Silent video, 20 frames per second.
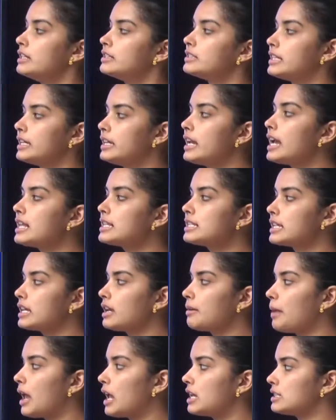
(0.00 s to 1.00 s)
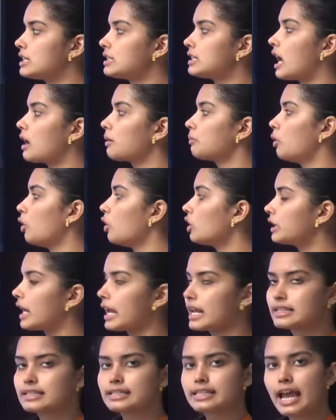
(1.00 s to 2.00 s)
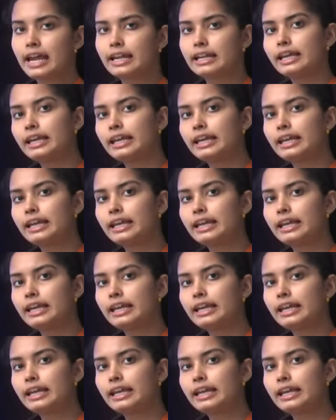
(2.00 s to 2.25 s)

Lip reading: G and C bases are more dense than